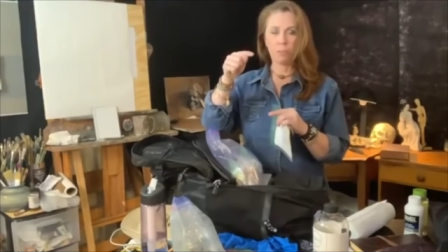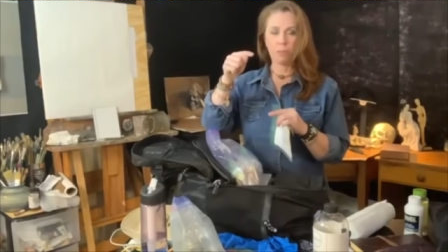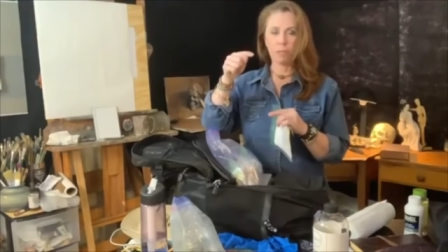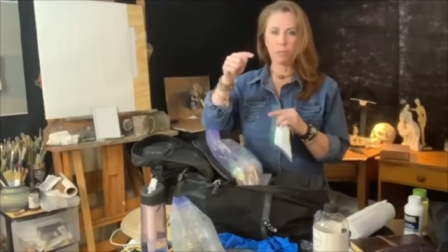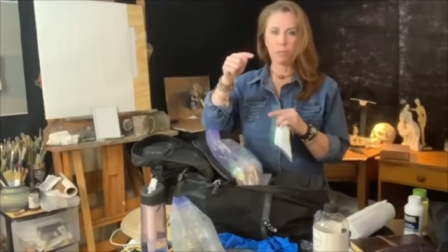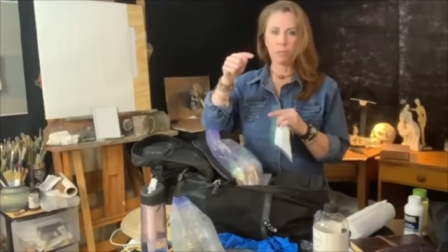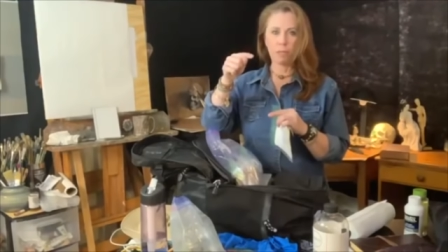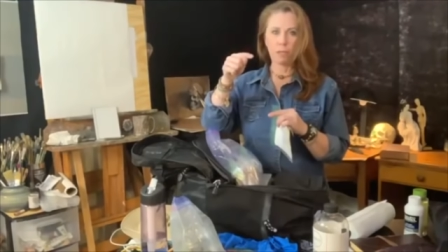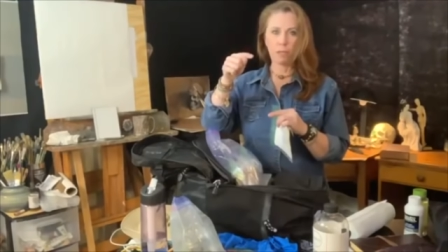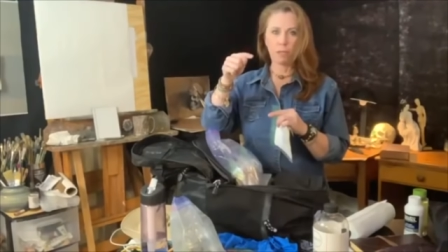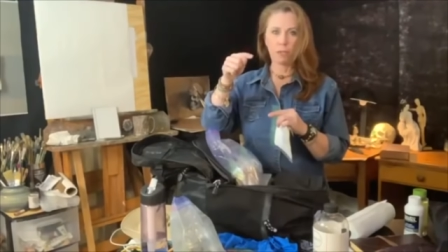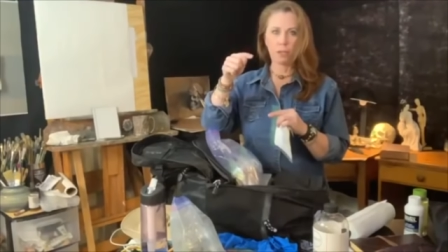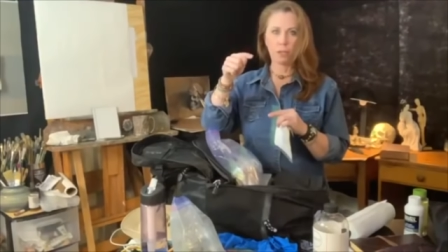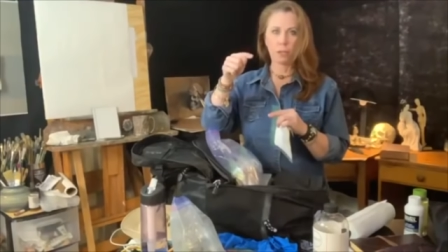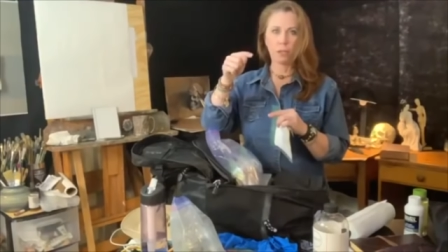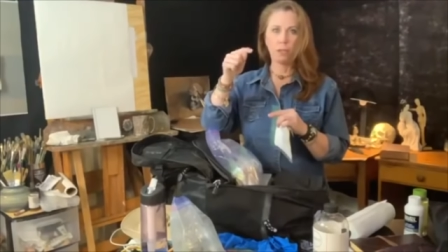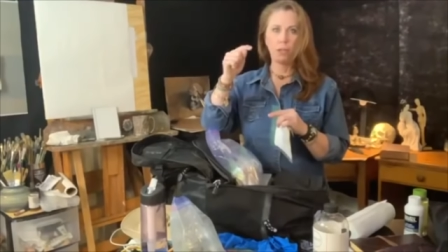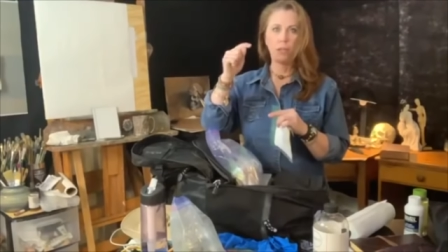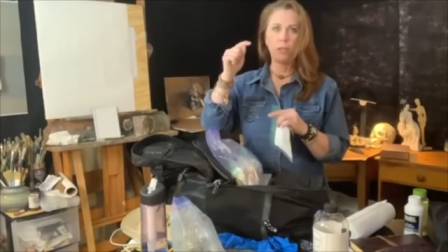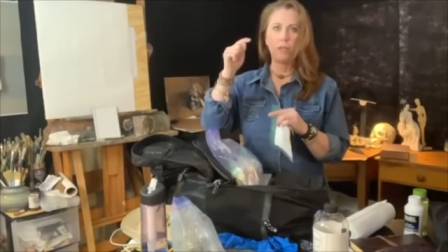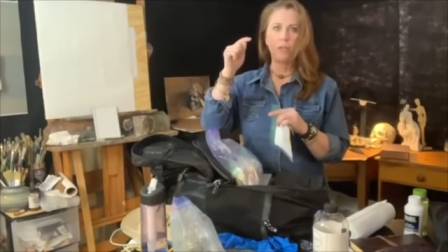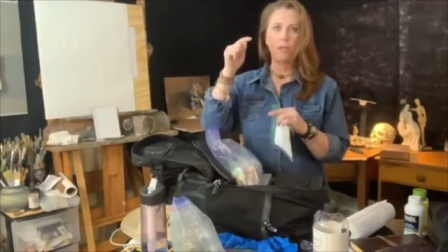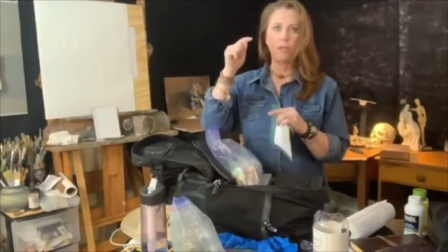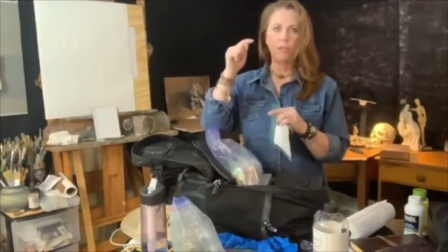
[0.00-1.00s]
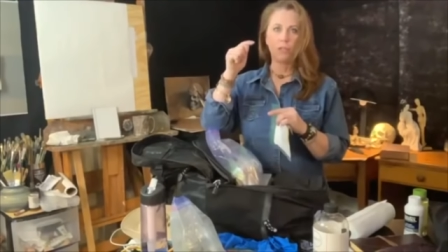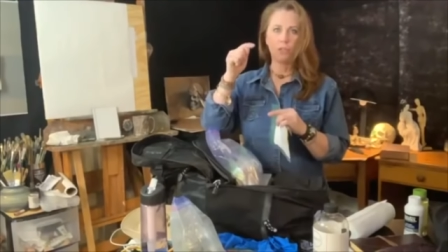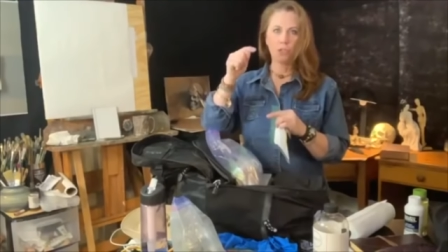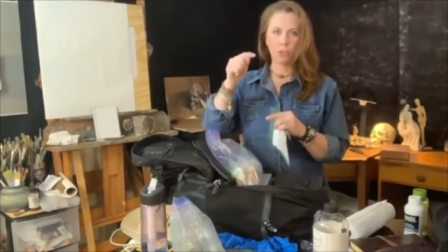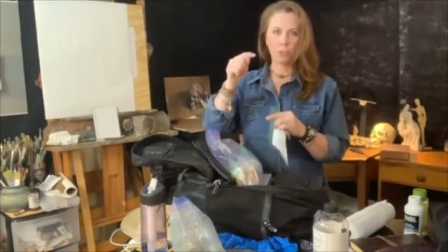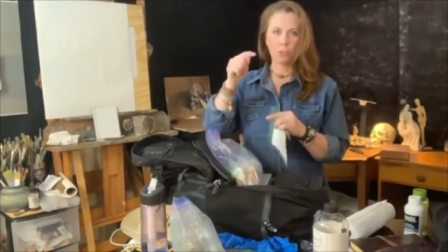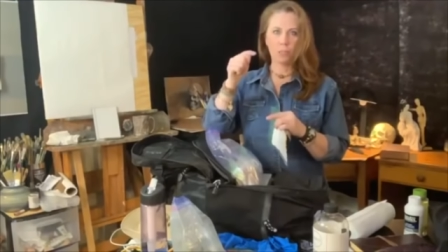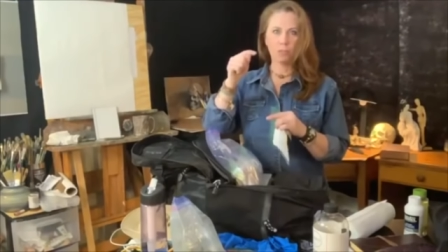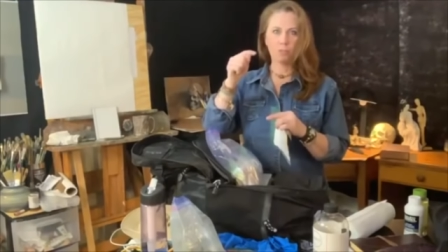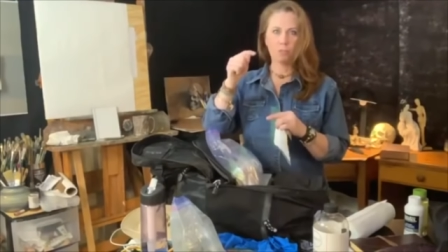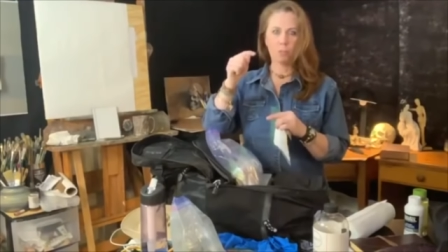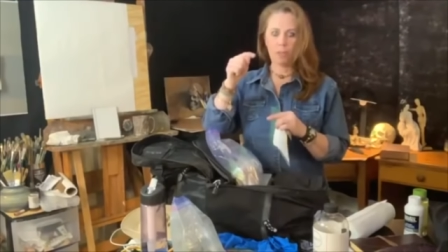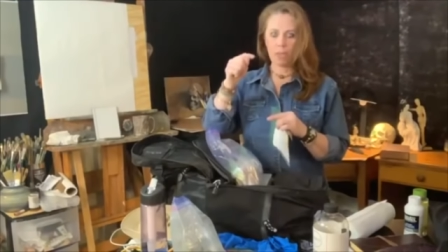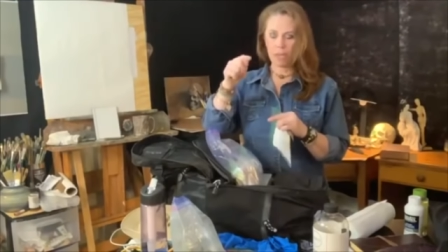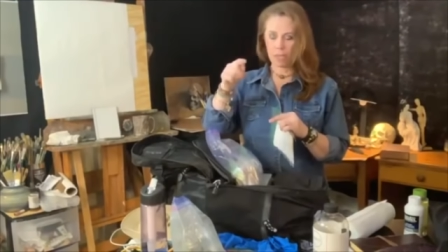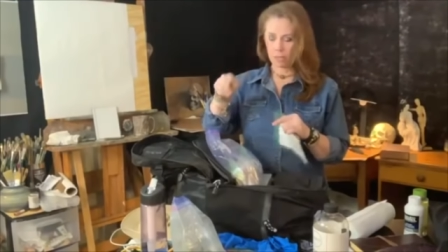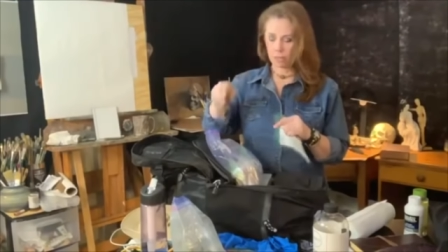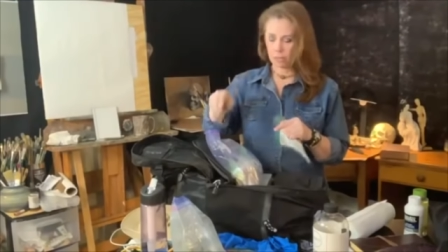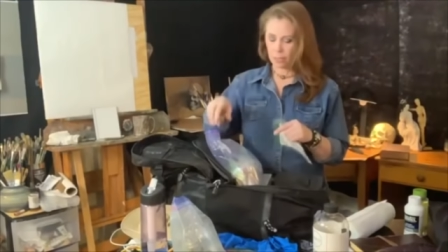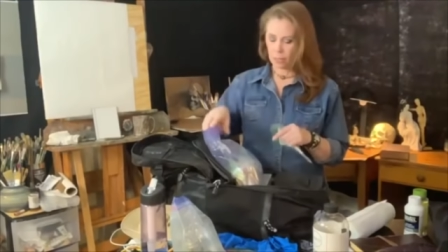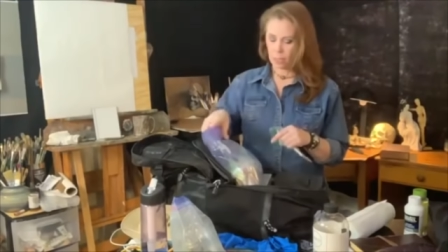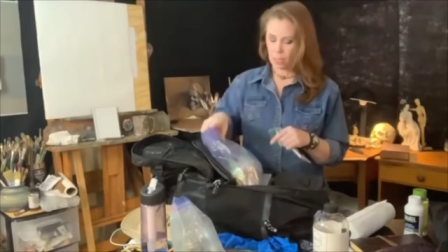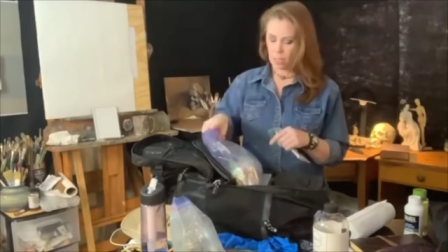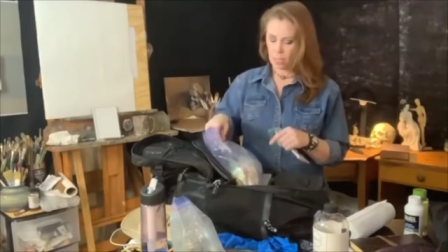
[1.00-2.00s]
milliliter tubes of
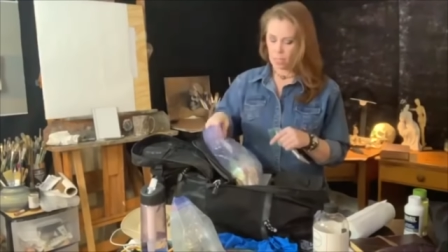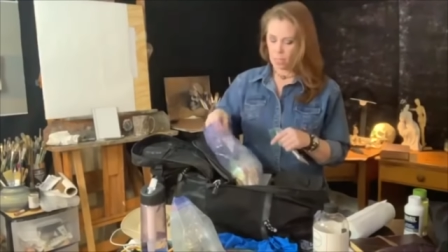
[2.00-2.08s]
paint.